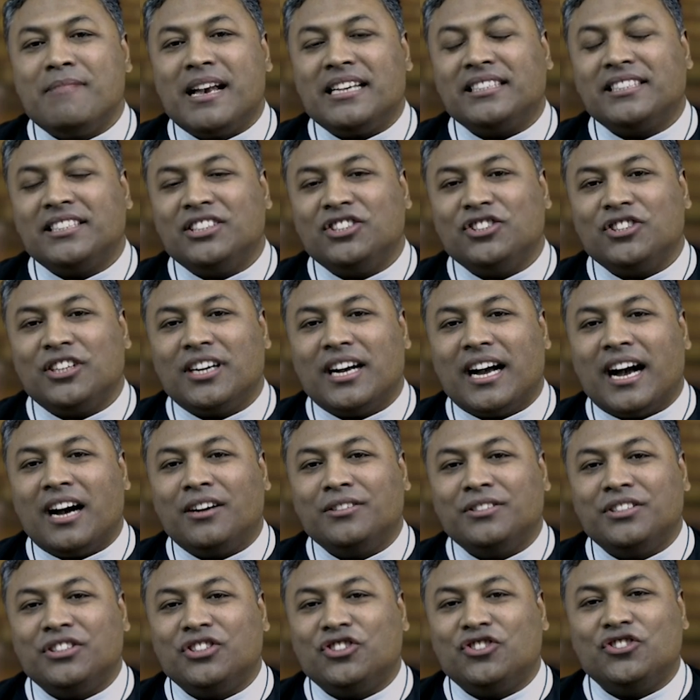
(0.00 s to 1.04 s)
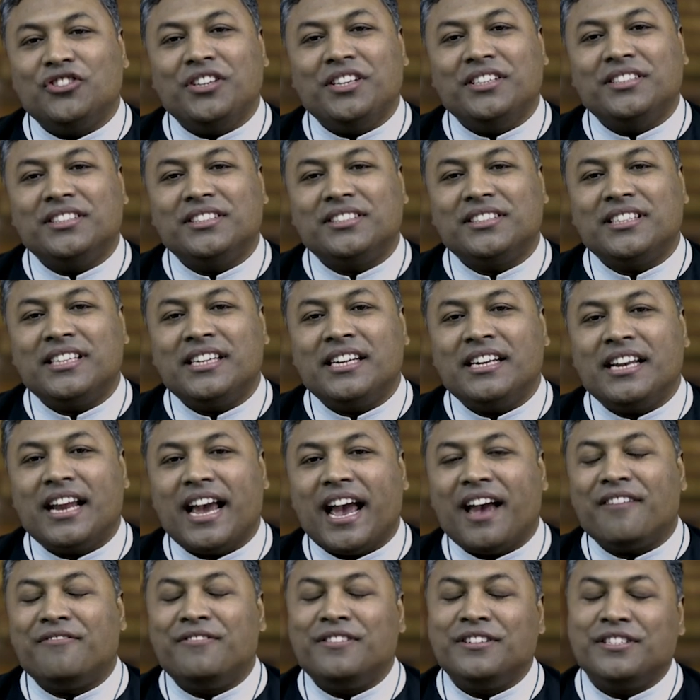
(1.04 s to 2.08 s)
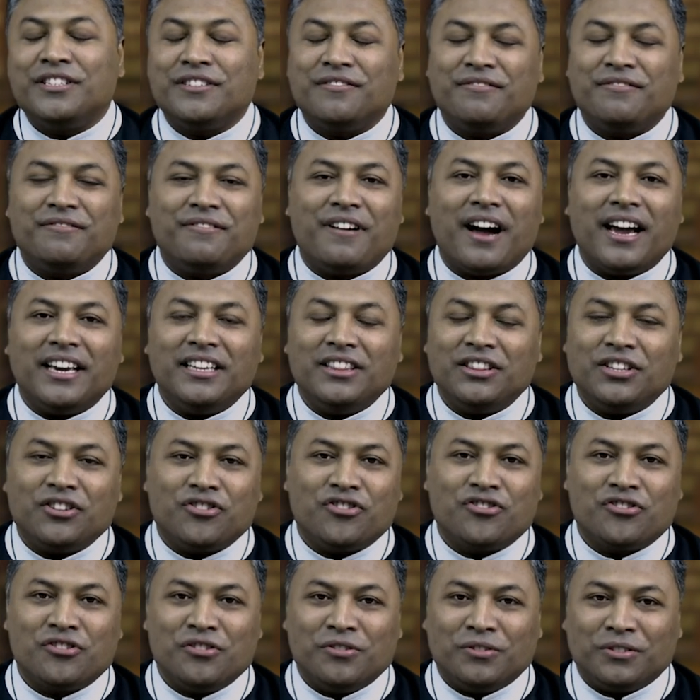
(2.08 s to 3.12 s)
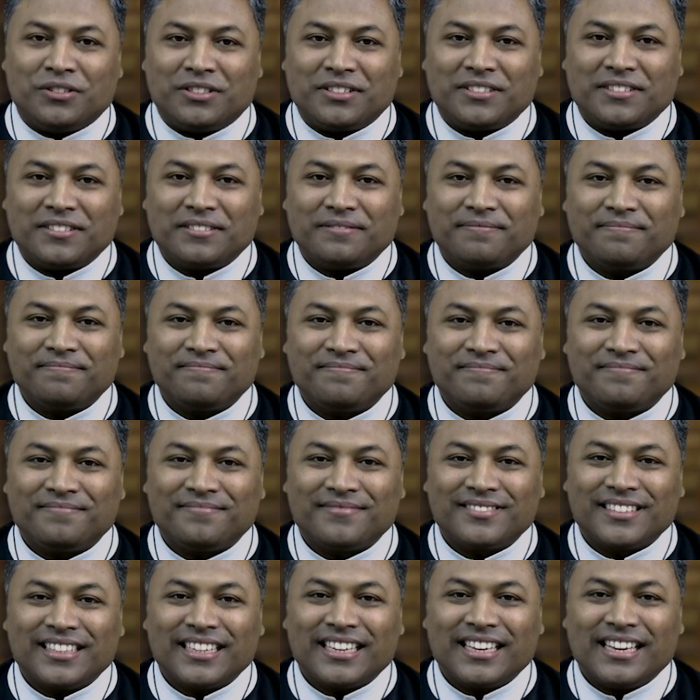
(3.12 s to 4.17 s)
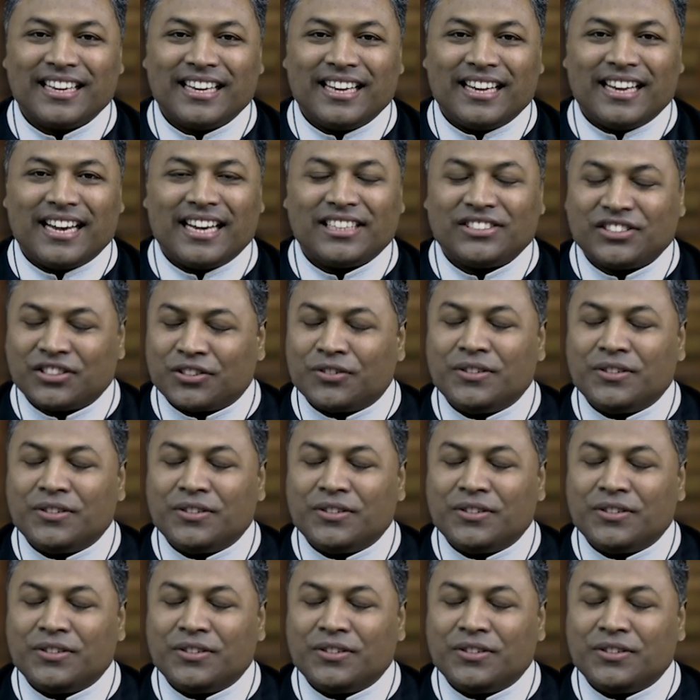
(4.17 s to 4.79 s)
messenger out to Jesus in an effort to find the truth. As